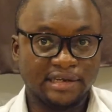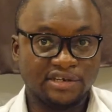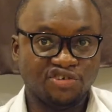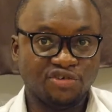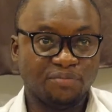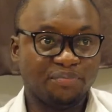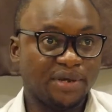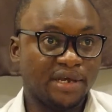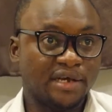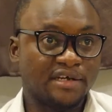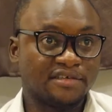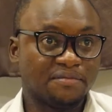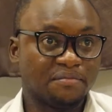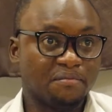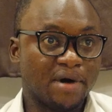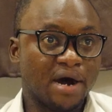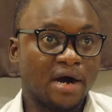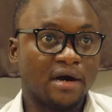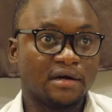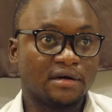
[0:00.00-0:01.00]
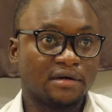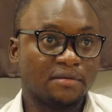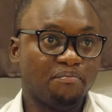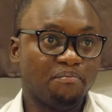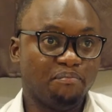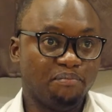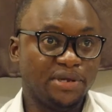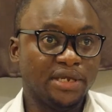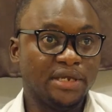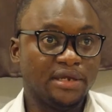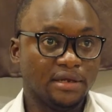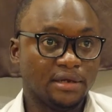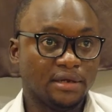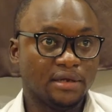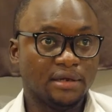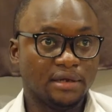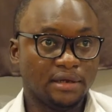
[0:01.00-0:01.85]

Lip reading: GPS mark P